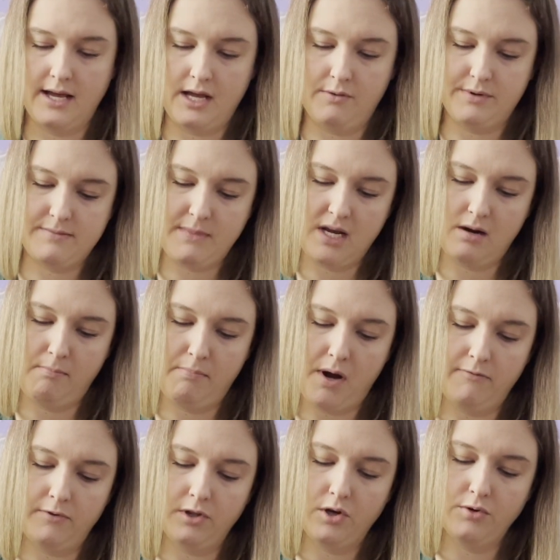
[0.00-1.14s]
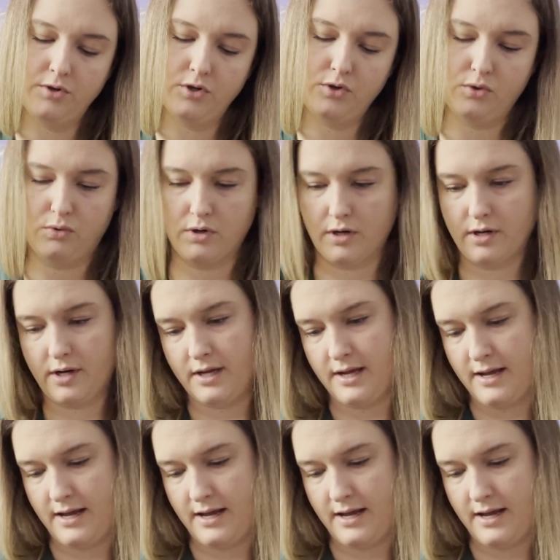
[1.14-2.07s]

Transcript: It was made in Buffalo, New York,